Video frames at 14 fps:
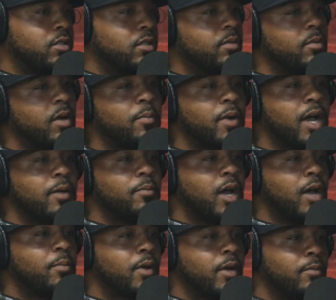Strung my pop,
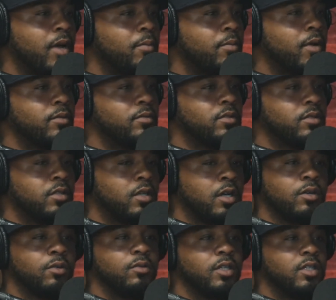out. My, my mm-hmm. pop's
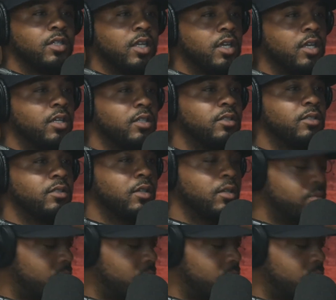gone. He dead. Right. You know what I'm